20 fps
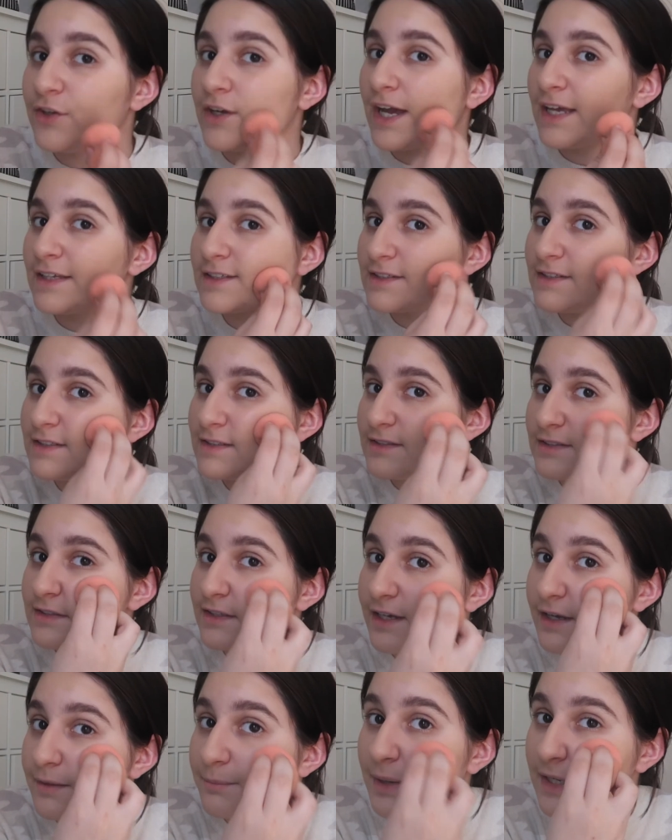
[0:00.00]
guys can
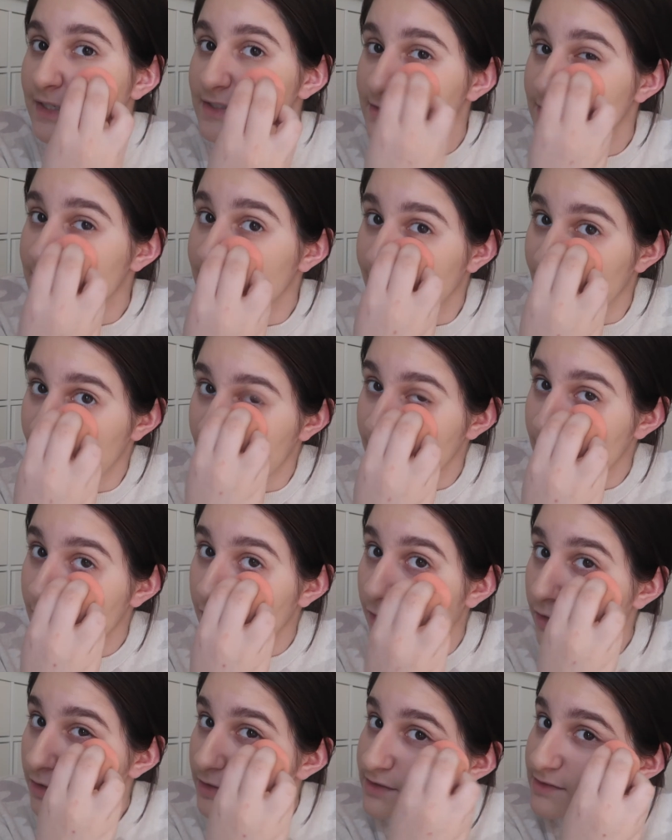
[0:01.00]
see my skin
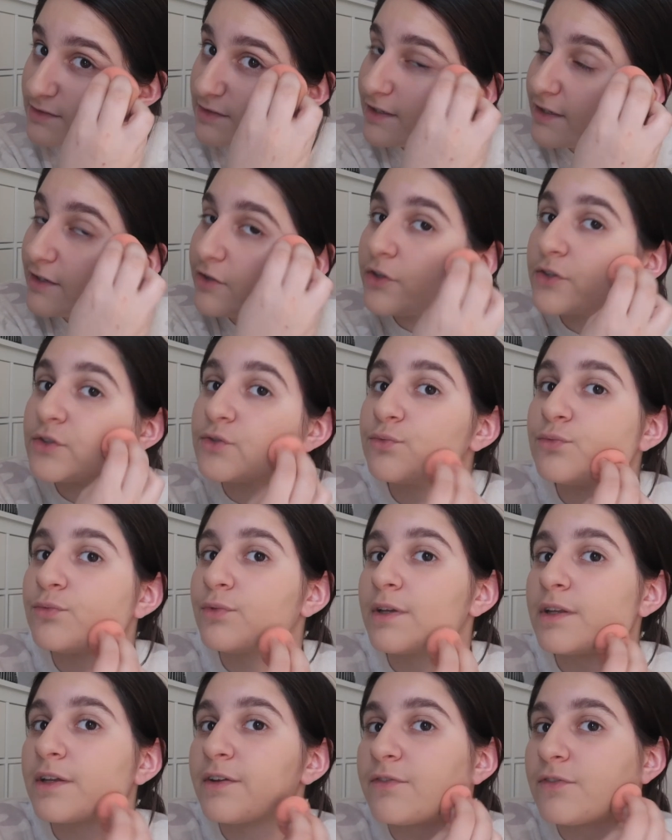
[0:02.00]
honestly looks
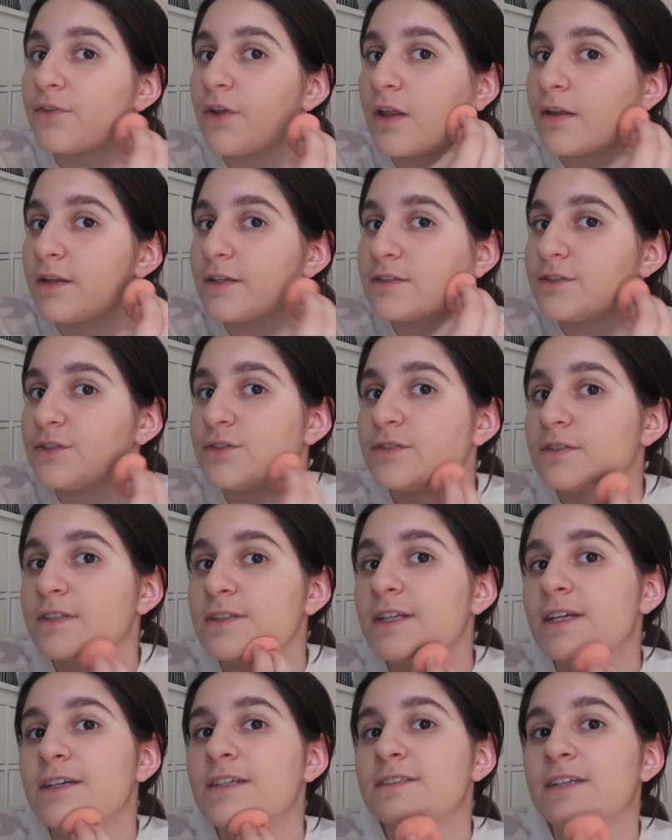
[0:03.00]
really flawless
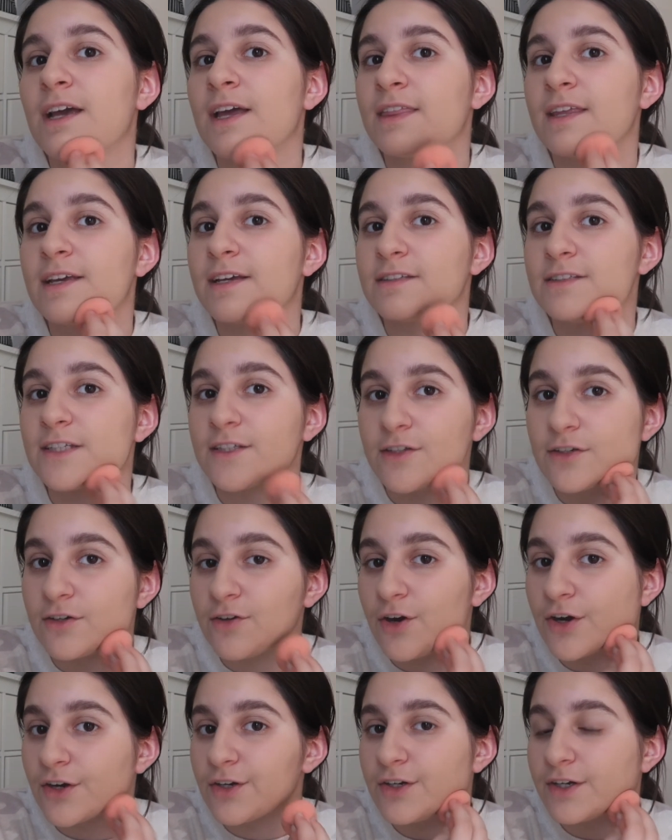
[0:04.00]
using this. I think it's a little
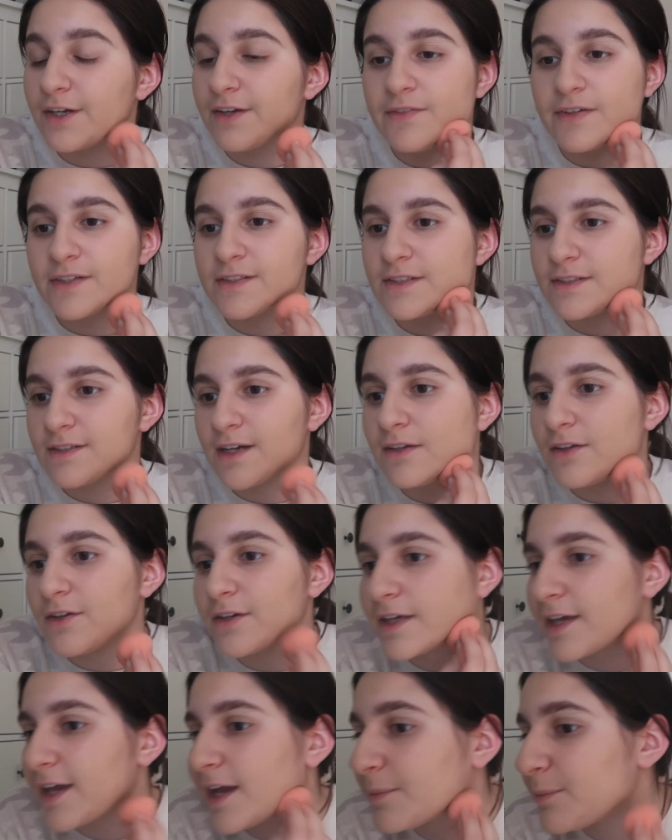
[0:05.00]
harder even to tell
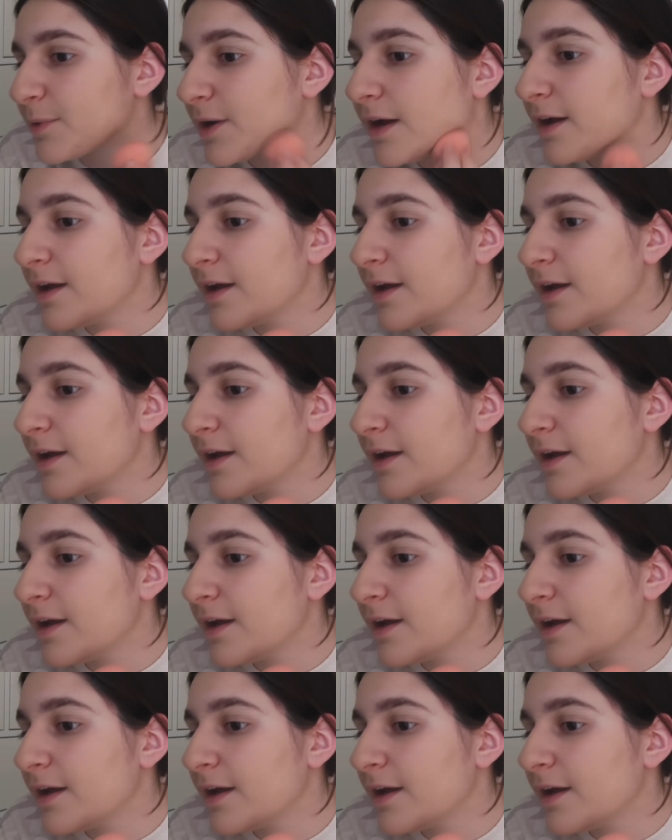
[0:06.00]
on camera.